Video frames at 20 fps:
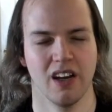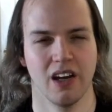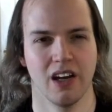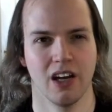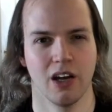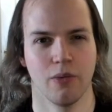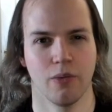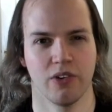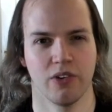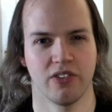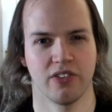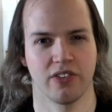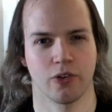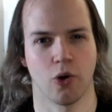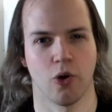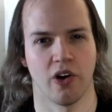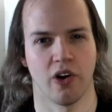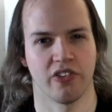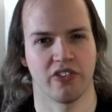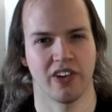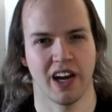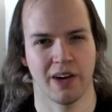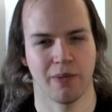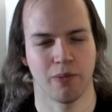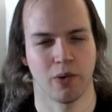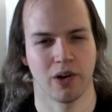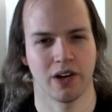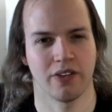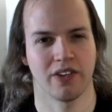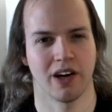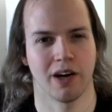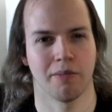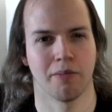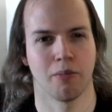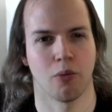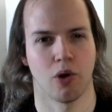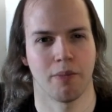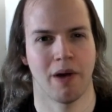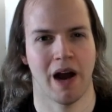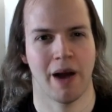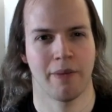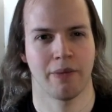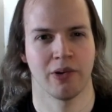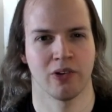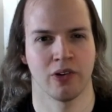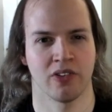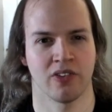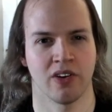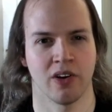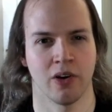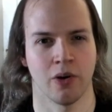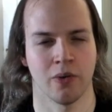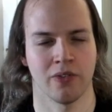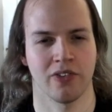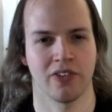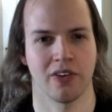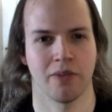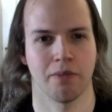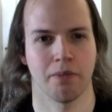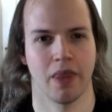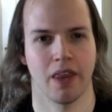which is, of course, yet one of their more popular tunes.